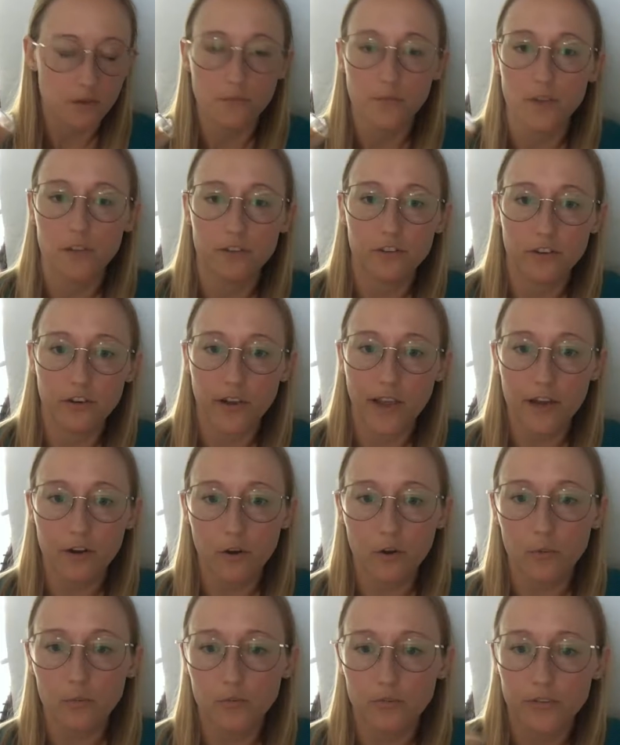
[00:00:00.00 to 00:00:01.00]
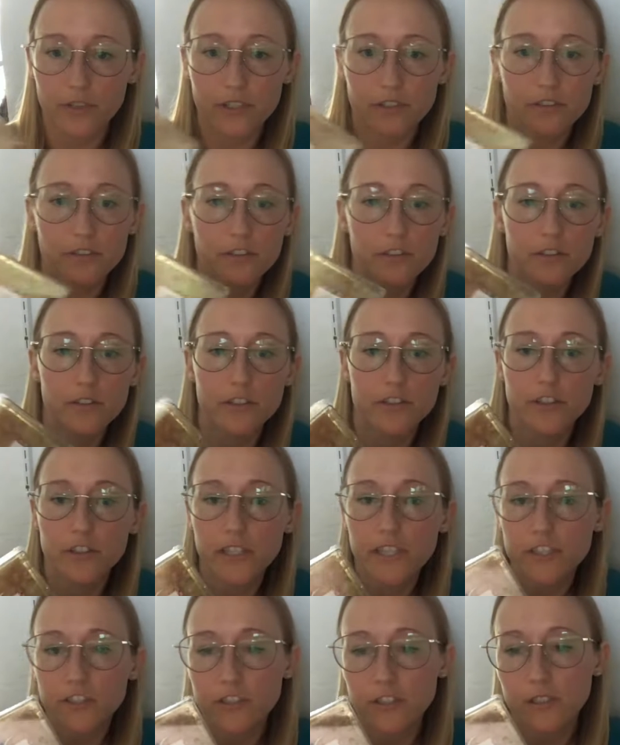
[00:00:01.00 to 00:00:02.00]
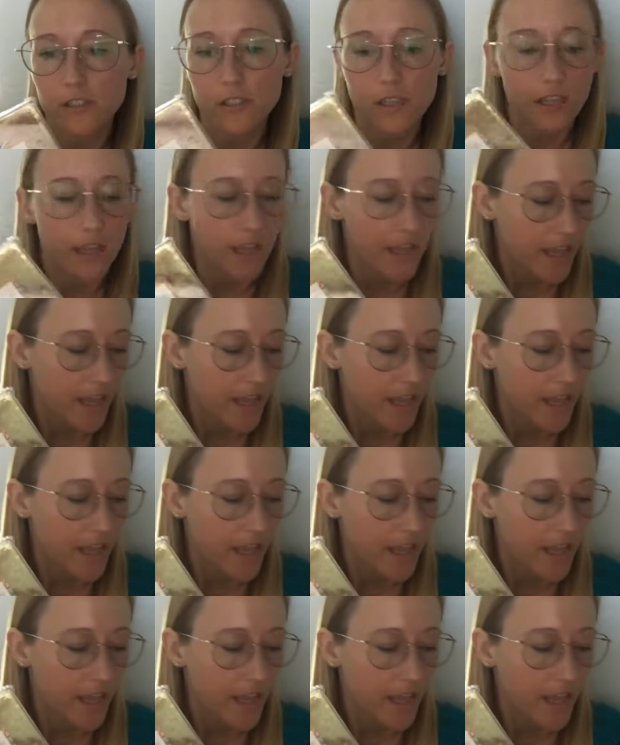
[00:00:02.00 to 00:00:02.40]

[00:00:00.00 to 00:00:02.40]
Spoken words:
in your at-home freezer in your kitchen.